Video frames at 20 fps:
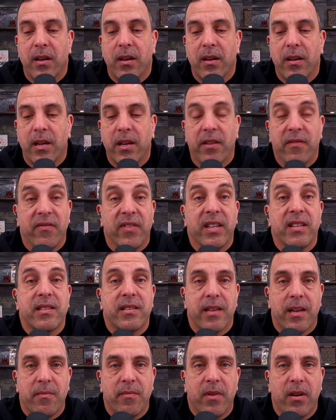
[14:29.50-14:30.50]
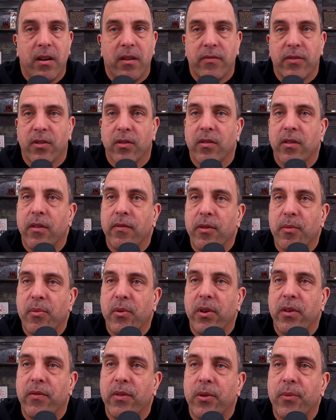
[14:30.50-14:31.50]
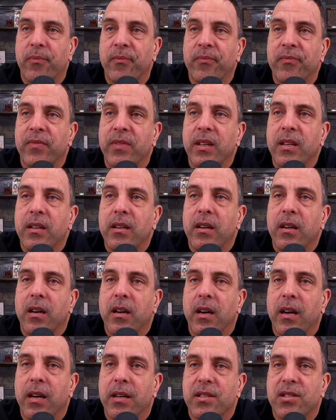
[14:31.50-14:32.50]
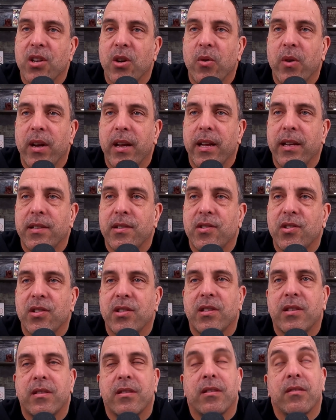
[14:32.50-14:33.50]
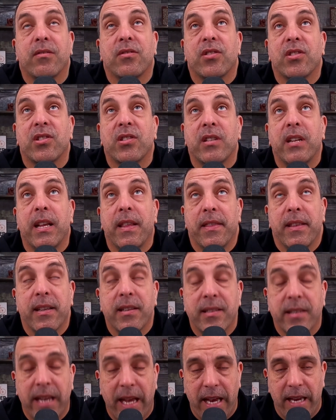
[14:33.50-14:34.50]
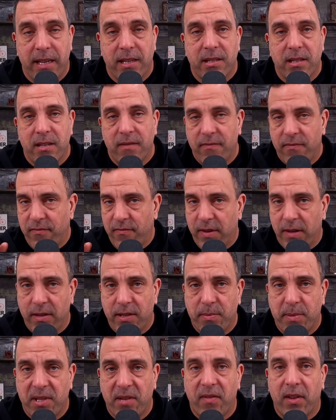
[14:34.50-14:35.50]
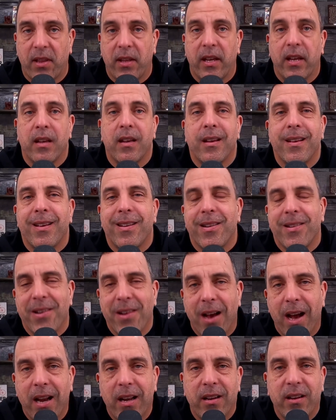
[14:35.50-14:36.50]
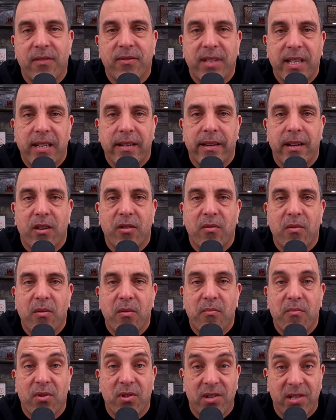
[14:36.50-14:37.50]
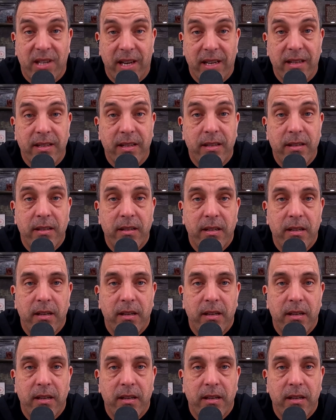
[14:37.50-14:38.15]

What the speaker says: convince them of your point of view, and so there's just in this case, very specifically, not enough detail presented